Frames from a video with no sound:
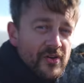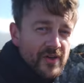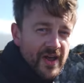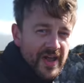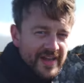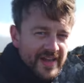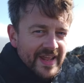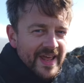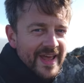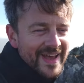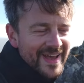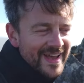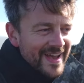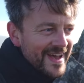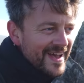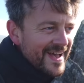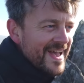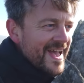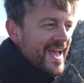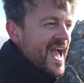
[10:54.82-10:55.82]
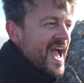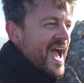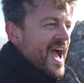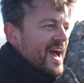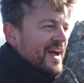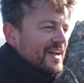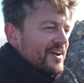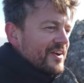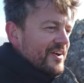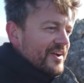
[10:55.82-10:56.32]
All right,
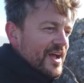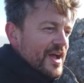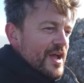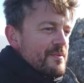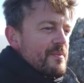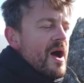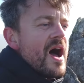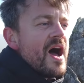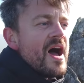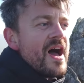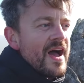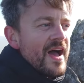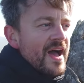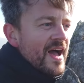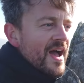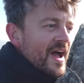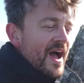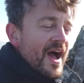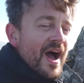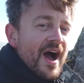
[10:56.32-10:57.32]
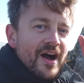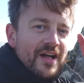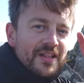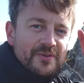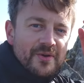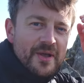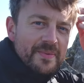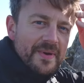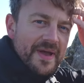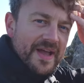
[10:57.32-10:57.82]
okay, I'm
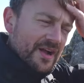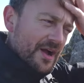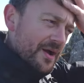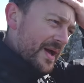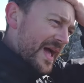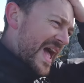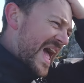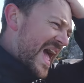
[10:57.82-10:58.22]
all the way back.